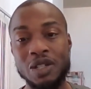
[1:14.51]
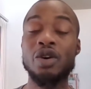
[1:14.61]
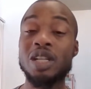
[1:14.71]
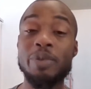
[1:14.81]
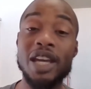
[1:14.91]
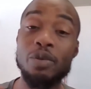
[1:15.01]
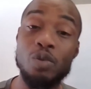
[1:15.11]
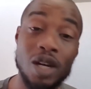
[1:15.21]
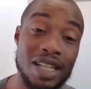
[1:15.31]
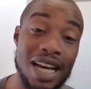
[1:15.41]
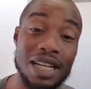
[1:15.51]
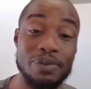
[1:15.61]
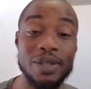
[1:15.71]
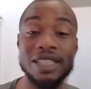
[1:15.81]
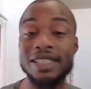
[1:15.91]
So I only paid $1
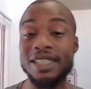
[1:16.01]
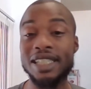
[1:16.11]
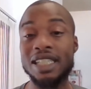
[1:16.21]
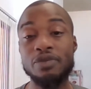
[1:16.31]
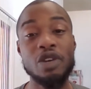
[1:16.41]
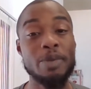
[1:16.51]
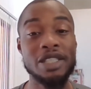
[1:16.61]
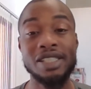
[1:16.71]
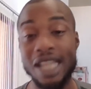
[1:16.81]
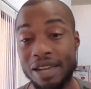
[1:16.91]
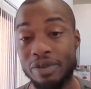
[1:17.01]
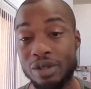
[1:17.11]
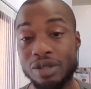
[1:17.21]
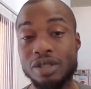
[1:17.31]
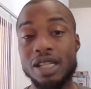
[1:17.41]
for this CD from a
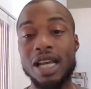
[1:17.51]
Savers,